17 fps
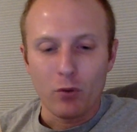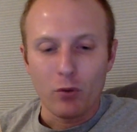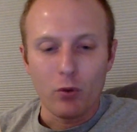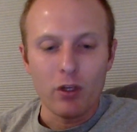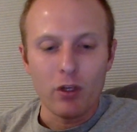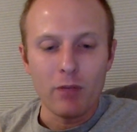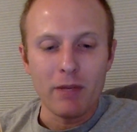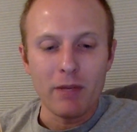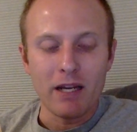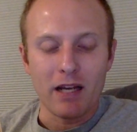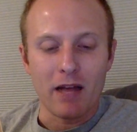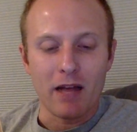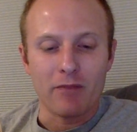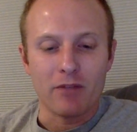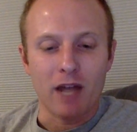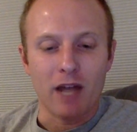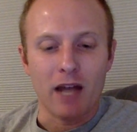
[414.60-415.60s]
What do you mean
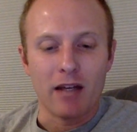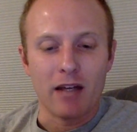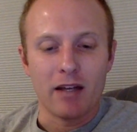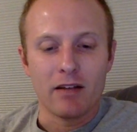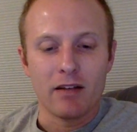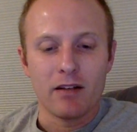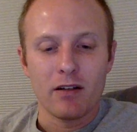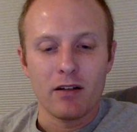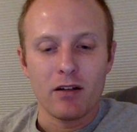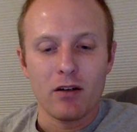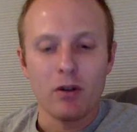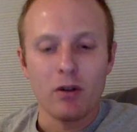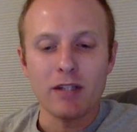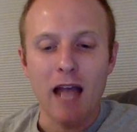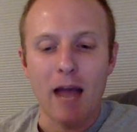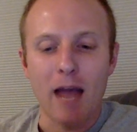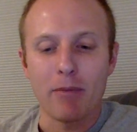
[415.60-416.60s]
I've dyed it?
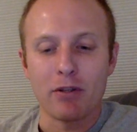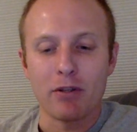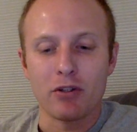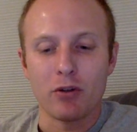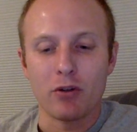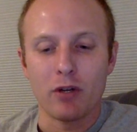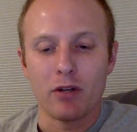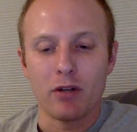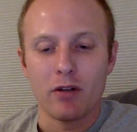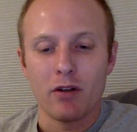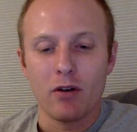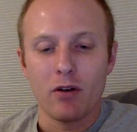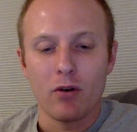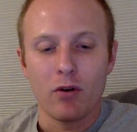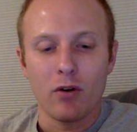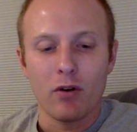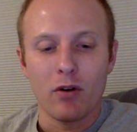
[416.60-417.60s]
What's happened to it?
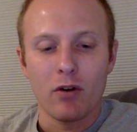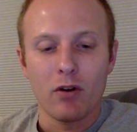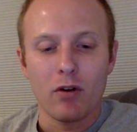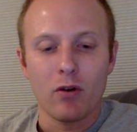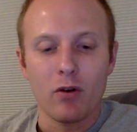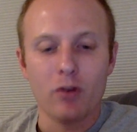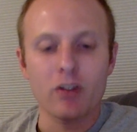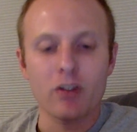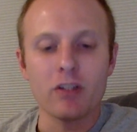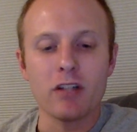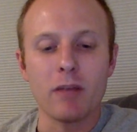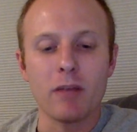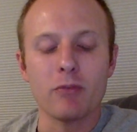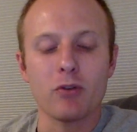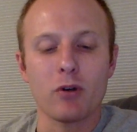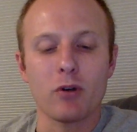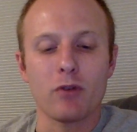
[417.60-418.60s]
Or is this
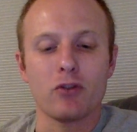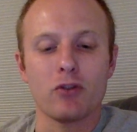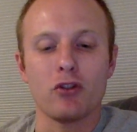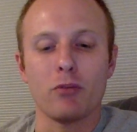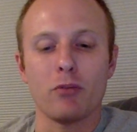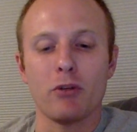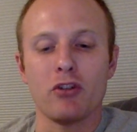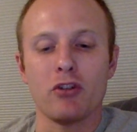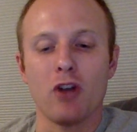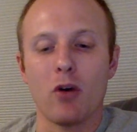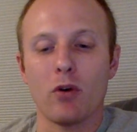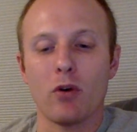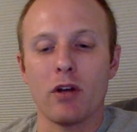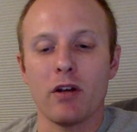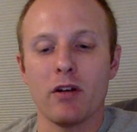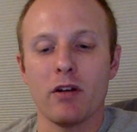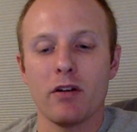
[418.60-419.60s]
some sort of stupid joke?